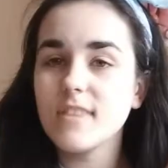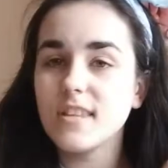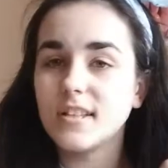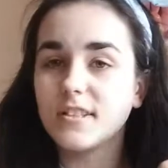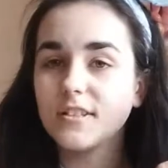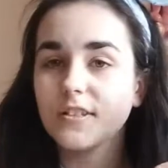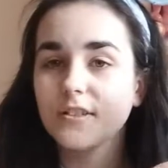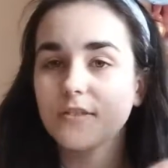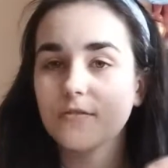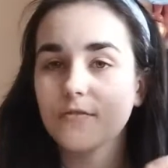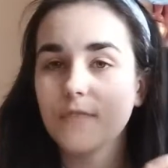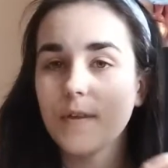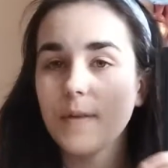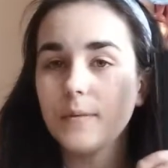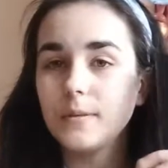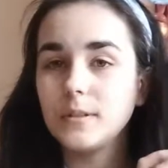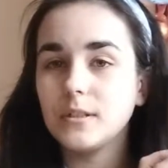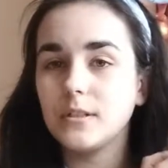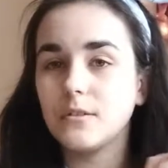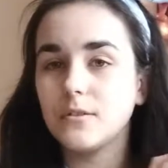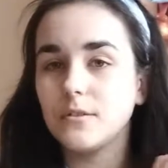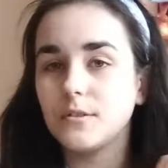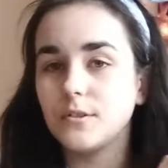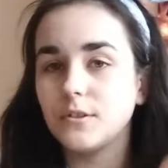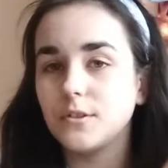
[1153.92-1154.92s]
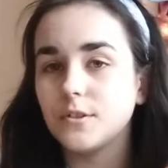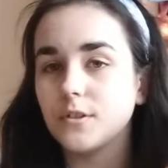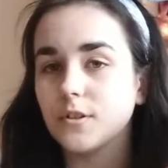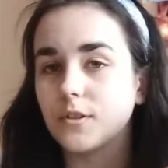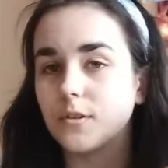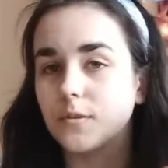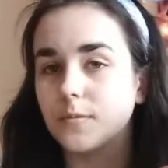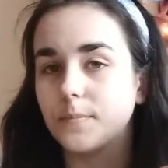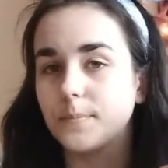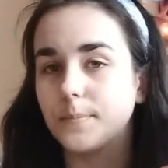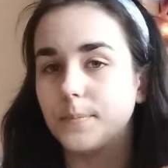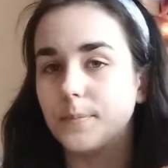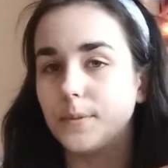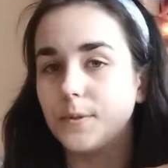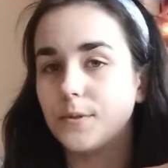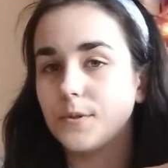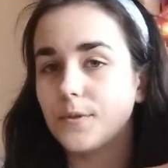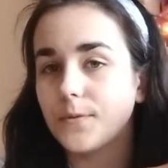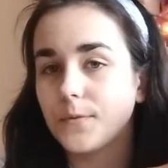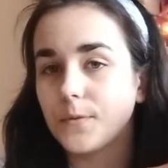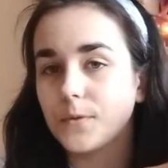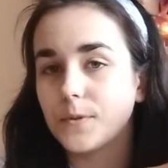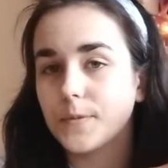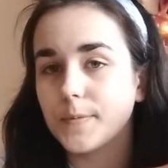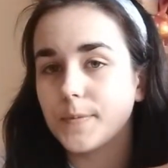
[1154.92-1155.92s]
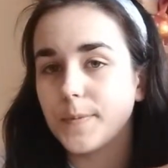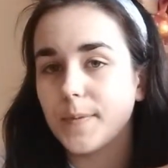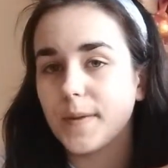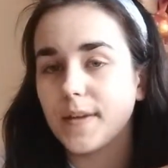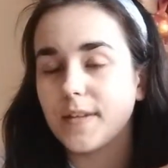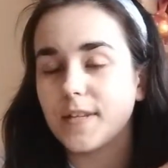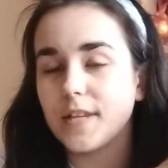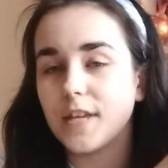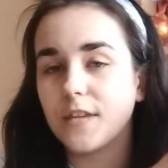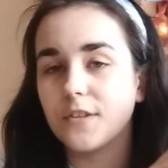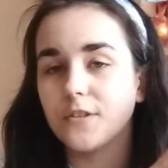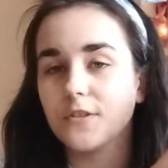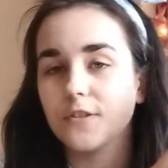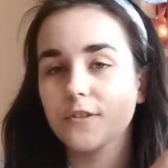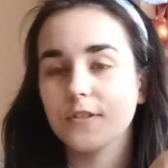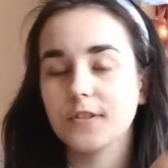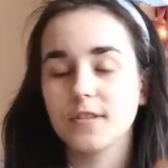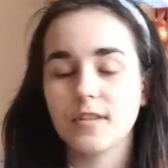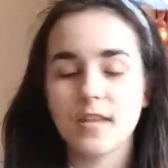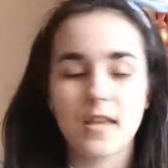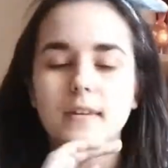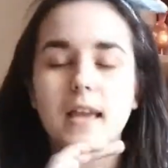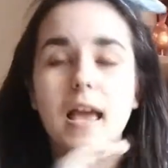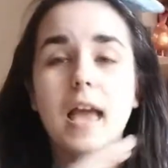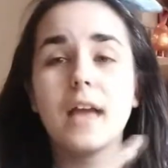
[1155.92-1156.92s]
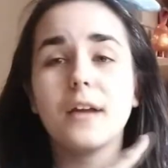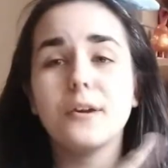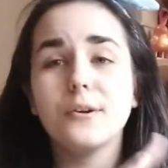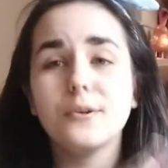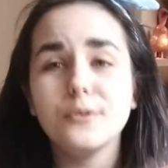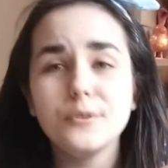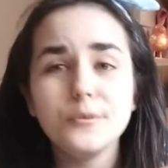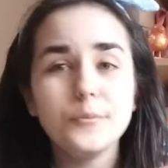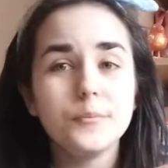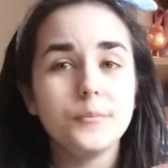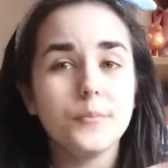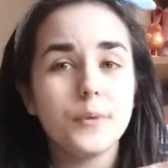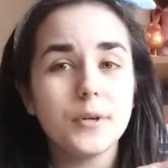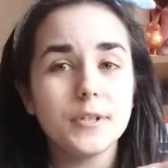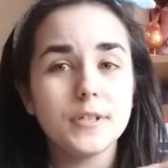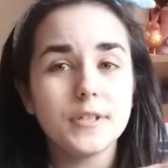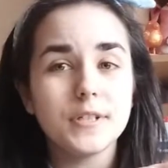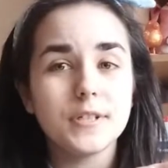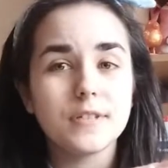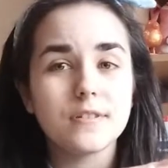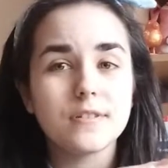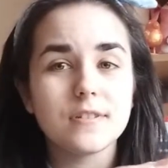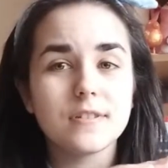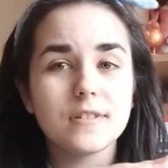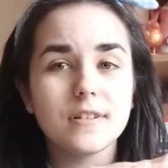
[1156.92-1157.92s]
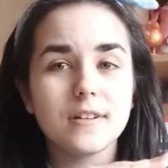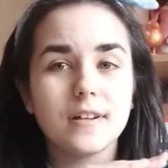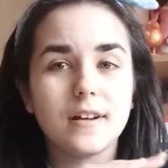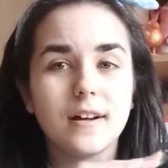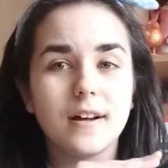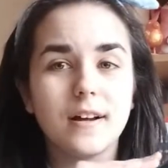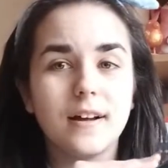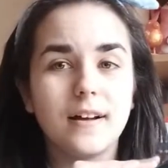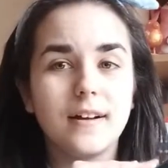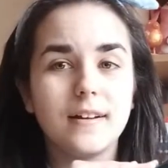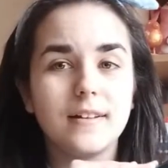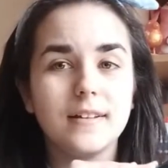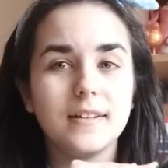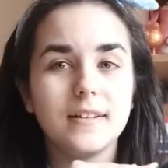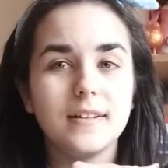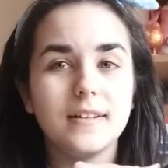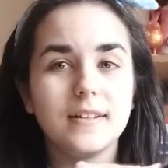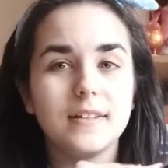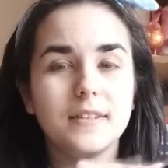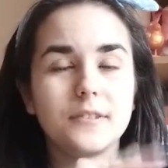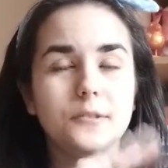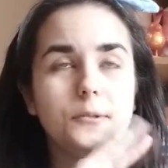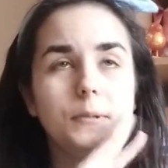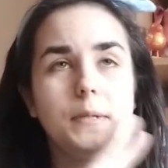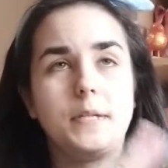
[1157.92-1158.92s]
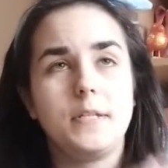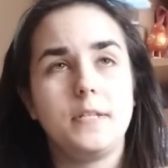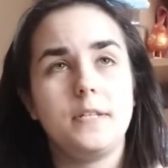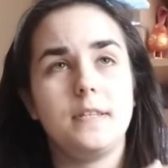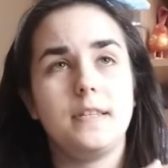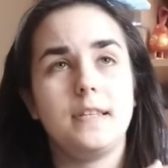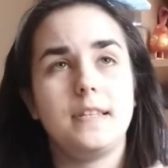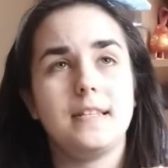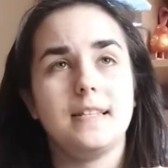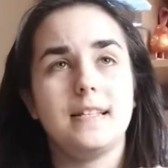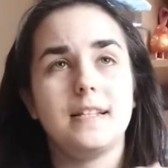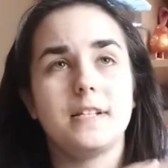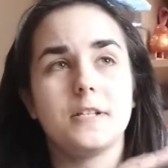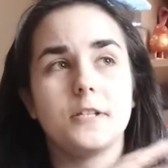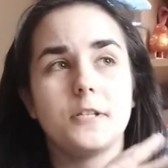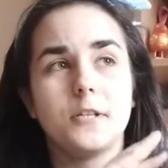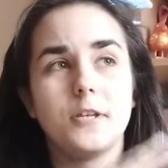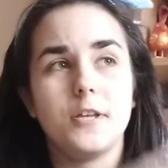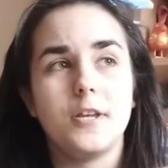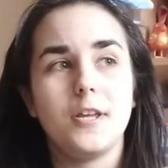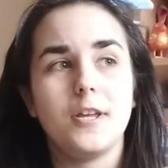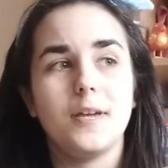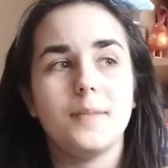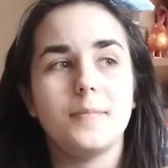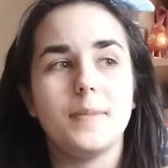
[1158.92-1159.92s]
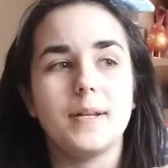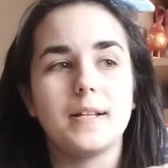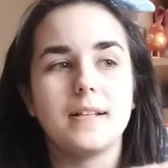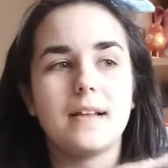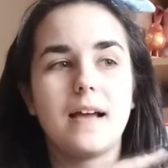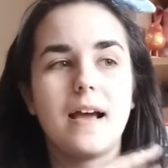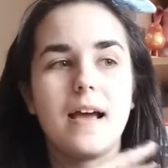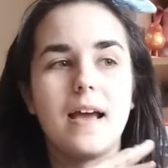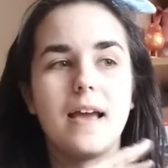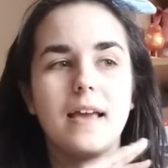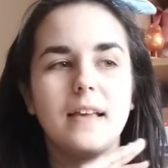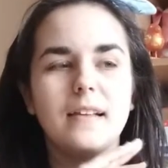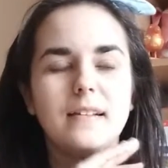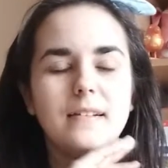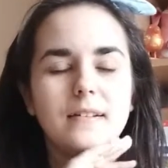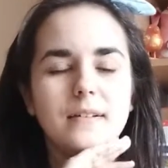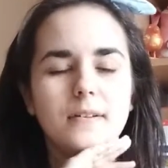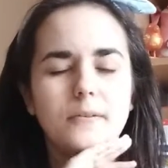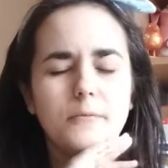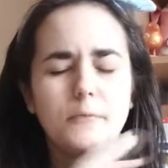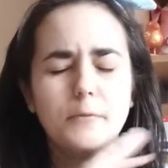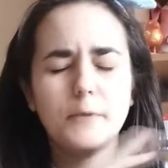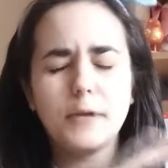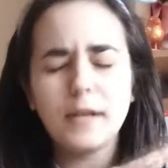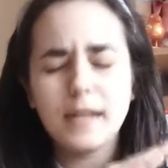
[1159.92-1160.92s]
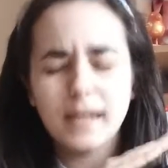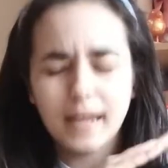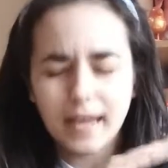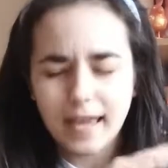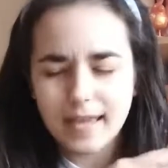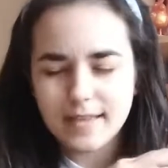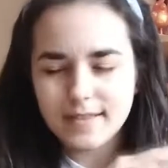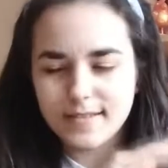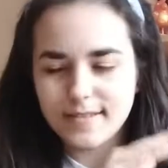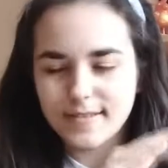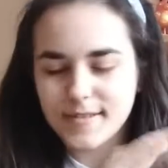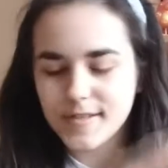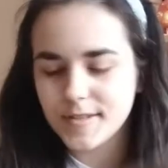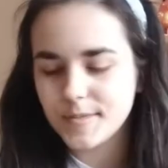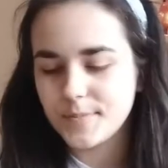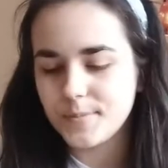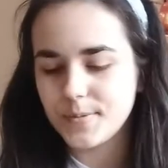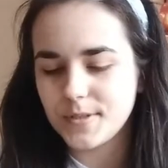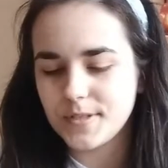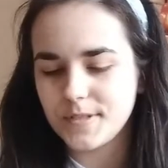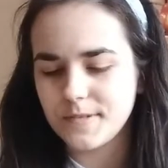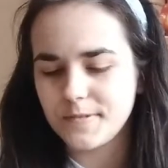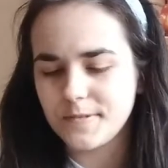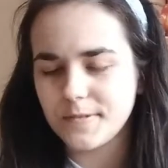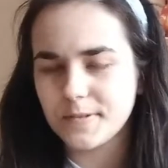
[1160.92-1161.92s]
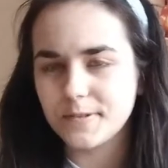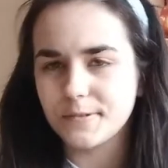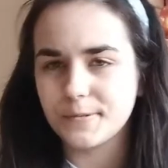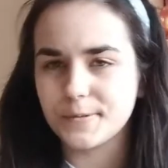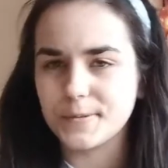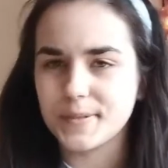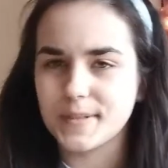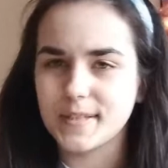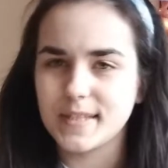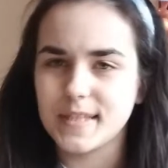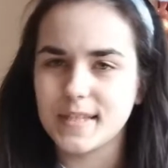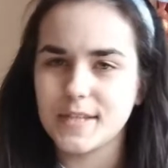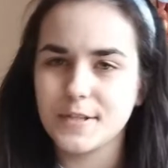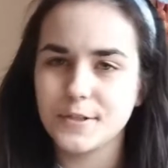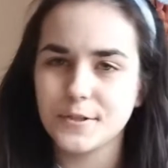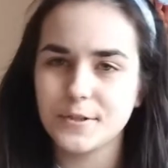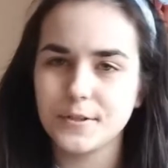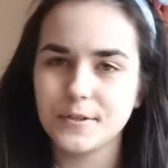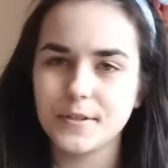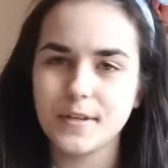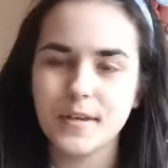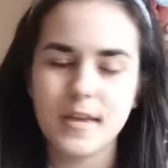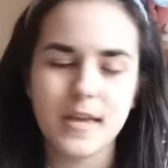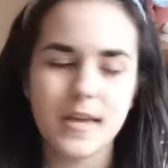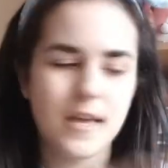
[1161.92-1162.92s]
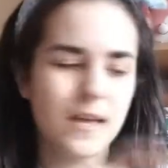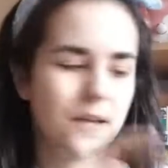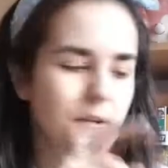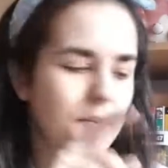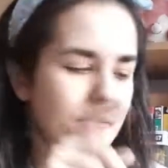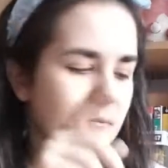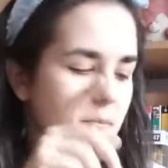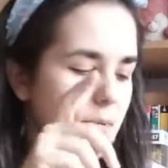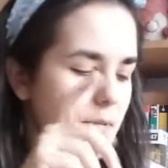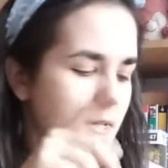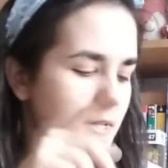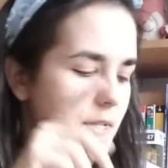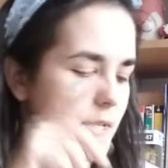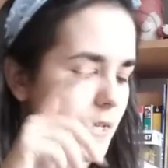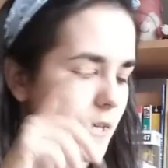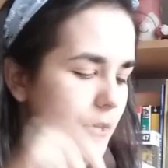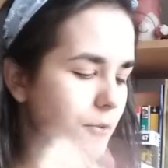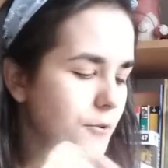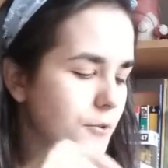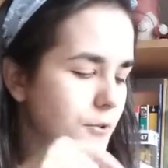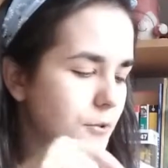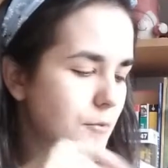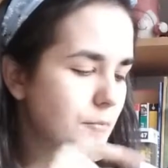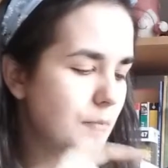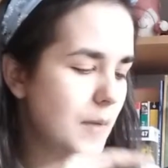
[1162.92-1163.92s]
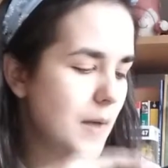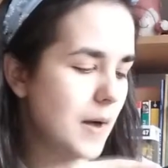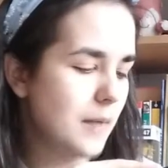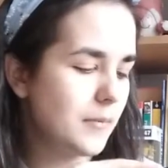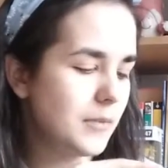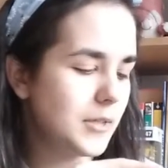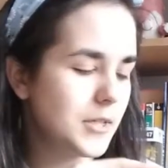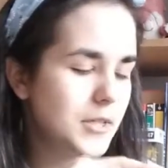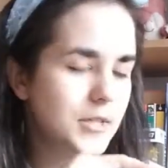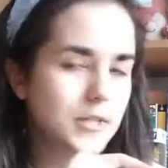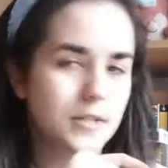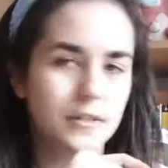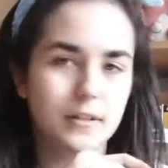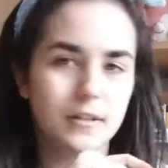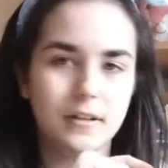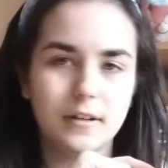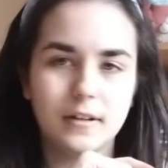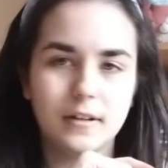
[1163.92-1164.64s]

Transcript: this is Ravenclaw edition. Has beautiful spread edges. I could bought it in Russian translation here, but I really hate that specific translation which they used to publish